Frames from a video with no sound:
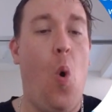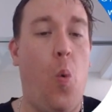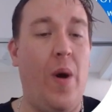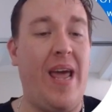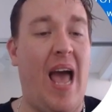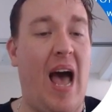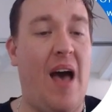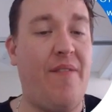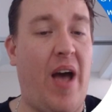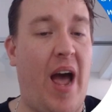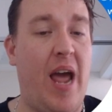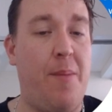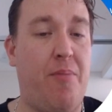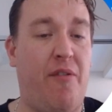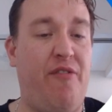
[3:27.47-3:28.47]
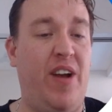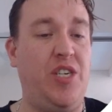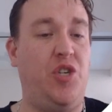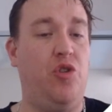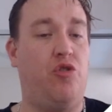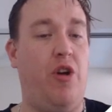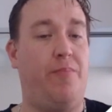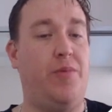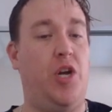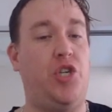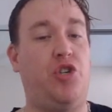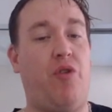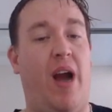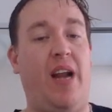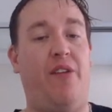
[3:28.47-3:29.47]
We have a professional crypto
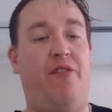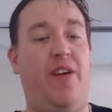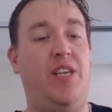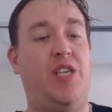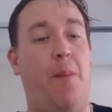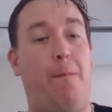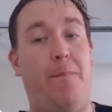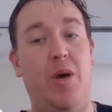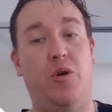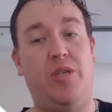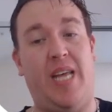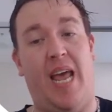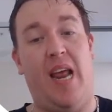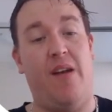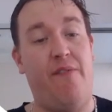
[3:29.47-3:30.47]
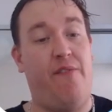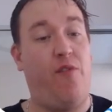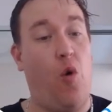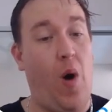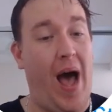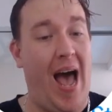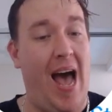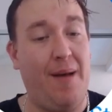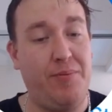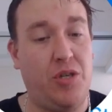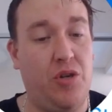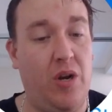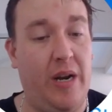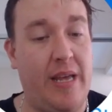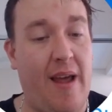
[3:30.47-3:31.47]
trading feature built in for
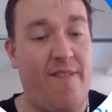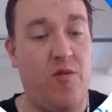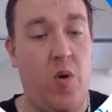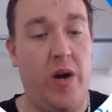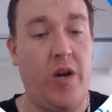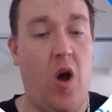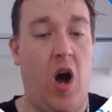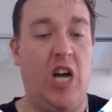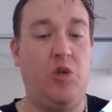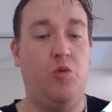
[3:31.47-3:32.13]
absolutely everyone, guys.